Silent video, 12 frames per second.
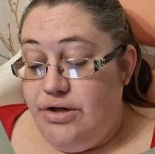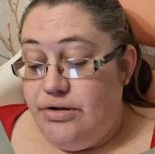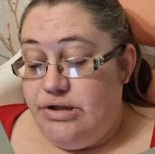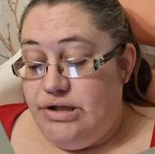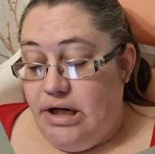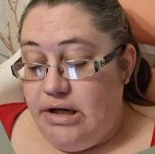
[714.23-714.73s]
your
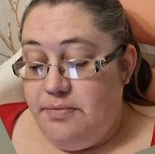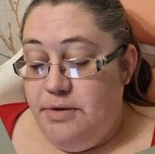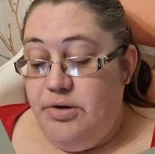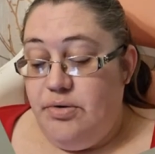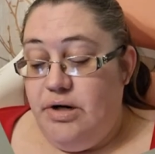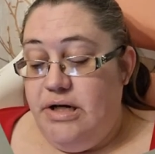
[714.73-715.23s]
duck
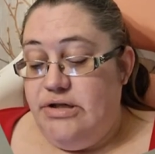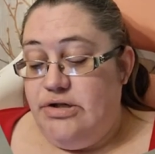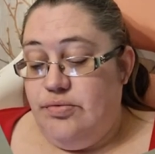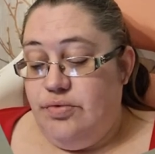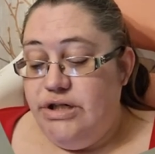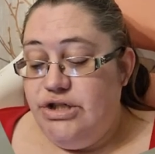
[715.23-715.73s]
manure
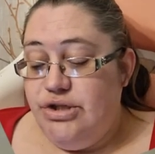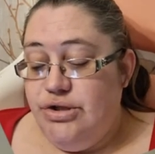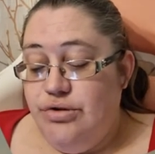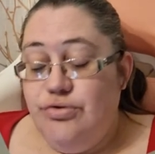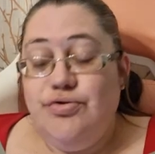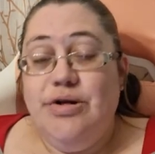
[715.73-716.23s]
into rich,
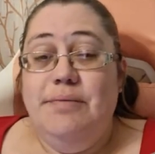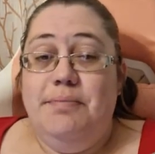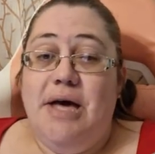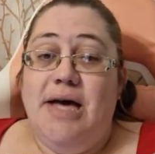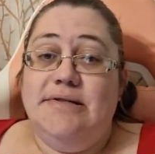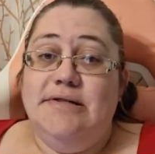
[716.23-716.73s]

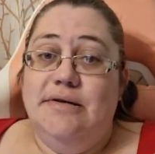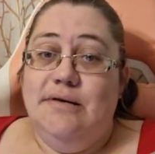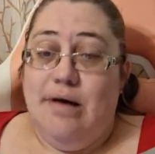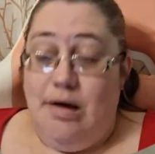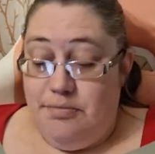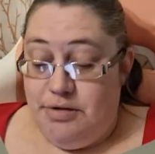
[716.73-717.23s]
nutrient-packed
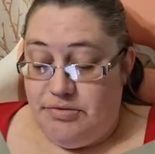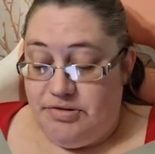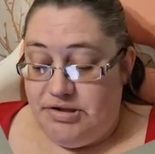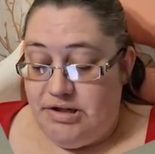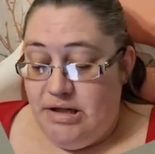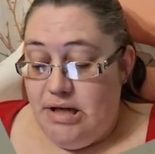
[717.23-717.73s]
compost.